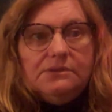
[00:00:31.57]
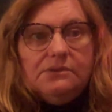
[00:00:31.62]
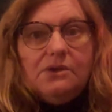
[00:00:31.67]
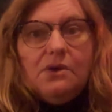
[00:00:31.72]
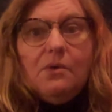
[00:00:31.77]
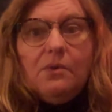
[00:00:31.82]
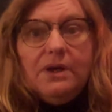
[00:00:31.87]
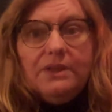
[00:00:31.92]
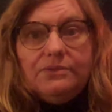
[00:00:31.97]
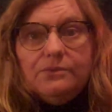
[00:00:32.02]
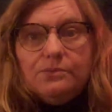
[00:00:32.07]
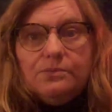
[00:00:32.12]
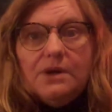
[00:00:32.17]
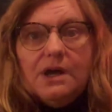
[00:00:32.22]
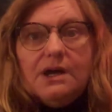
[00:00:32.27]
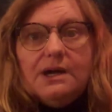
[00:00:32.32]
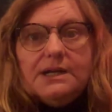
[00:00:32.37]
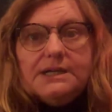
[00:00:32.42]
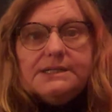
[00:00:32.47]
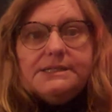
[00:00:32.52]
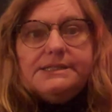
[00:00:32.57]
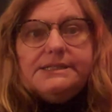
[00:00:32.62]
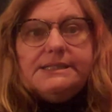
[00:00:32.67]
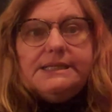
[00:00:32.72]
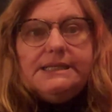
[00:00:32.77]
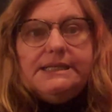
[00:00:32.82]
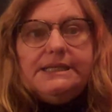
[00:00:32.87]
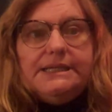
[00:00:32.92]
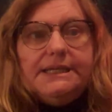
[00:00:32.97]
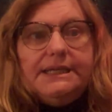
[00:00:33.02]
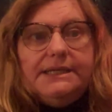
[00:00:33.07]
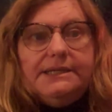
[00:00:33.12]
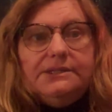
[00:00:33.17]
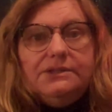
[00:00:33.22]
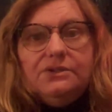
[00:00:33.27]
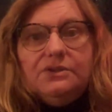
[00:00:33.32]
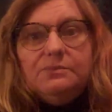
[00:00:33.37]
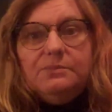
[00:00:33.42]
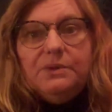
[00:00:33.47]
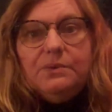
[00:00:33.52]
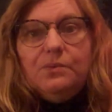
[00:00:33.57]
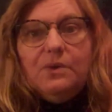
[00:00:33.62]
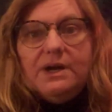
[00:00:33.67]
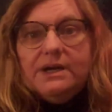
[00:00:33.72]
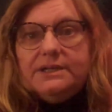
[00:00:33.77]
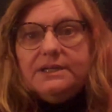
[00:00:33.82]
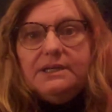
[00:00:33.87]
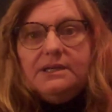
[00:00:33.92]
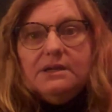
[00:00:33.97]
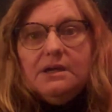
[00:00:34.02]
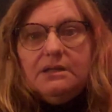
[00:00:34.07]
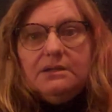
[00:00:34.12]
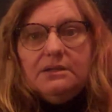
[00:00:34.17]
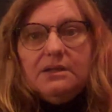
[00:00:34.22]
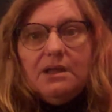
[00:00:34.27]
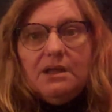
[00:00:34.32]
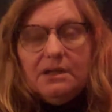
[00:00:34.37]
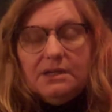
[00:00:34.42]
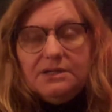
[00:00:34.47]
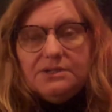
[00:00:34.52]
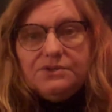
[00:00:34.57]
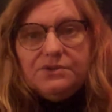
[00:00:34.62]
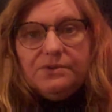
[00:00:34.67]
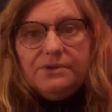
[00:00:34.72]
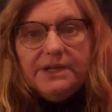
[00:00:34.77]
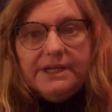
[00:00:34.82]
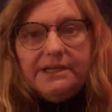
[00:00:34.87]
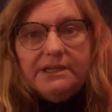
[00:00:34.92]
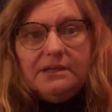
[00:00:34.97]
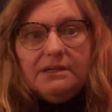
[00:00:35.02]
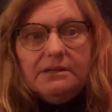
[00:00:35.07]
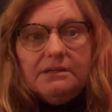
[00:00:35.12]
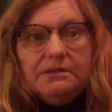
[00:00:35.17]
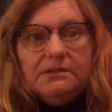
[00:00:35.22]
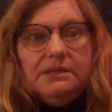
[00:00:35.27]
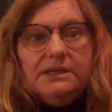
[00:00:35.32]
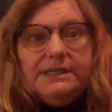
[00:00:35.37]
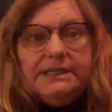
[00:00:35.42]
go on the rocks, and you could be walking along a trail,